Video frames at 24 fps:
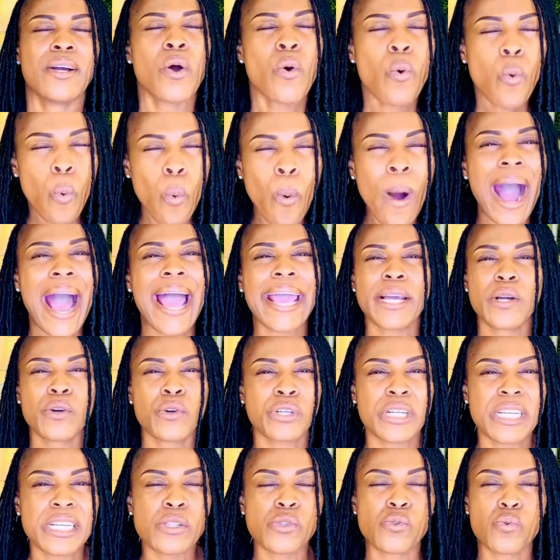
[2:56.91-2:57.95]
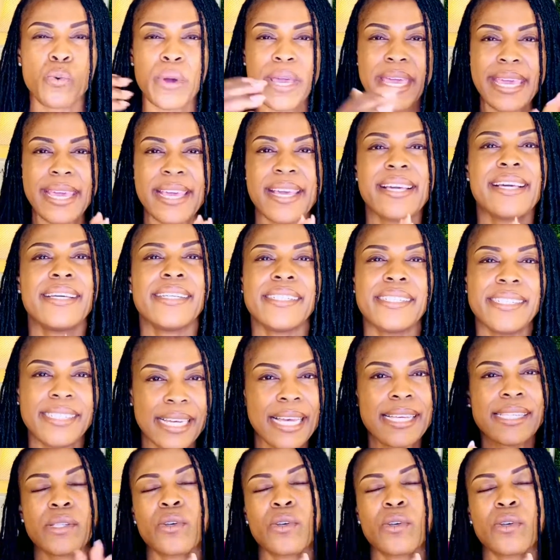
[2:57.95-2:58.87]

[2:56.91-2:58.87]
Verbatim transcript: Why couldn't we just